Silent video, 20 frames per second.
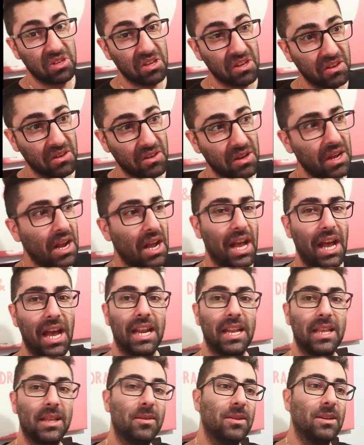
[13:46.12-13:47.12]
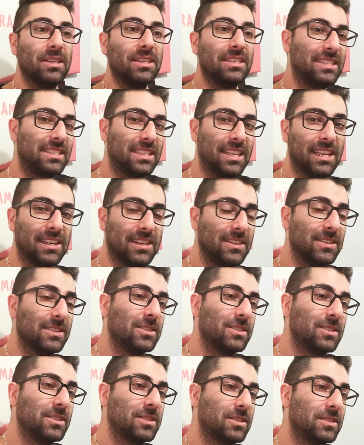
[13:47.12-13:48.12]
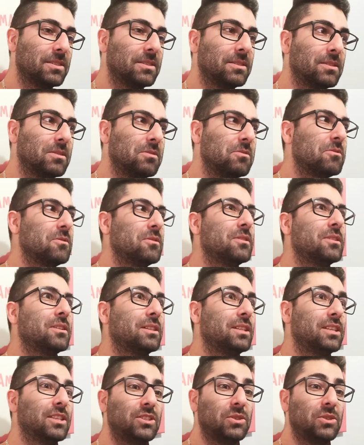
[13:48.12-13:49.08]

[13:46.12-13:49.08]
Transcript: No. Any sales? This